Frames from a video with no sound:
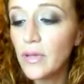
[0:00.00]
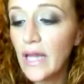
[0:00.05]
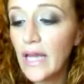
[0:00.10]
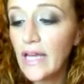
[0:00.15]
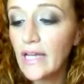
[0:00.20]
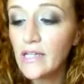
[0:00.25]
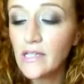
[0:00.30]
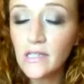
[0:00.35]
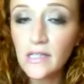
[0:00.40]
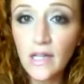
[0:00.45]

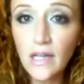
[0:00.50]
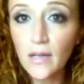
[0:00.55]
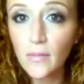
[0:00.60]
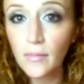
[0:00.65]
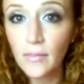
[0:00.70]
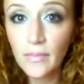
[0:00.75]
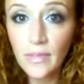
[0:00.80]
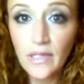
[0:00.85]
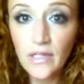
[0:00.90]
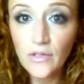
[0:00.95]
plan to
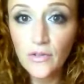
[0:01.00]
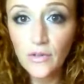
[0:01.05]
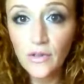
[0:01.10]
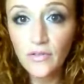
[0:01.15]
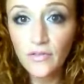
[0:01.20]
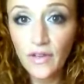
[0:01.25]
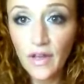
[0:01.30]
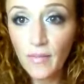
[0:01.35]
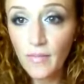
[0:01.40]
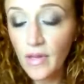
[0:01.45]
be
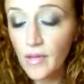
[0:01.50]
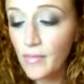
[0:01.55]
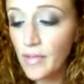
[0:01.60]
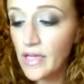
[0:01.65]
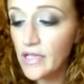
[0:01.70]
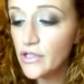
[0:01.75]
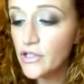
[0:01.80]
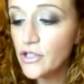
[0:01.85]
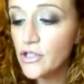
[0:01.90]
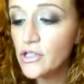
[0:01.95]
doing family
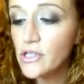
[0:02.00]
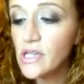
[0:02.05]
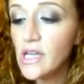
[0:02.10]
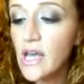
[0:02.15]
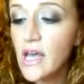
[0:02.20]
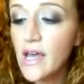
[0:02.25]
pictures